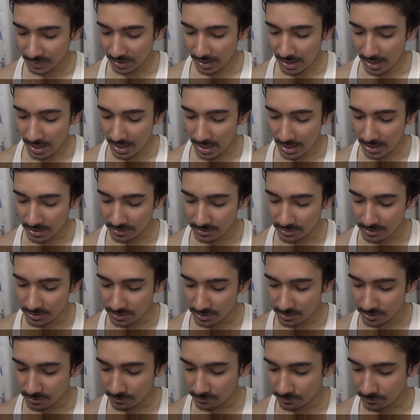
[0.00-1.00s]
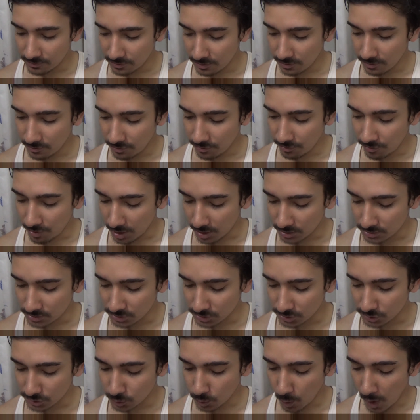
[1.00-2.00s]
I did
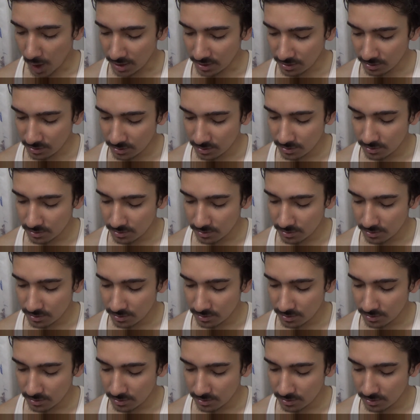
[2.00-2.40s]
first one,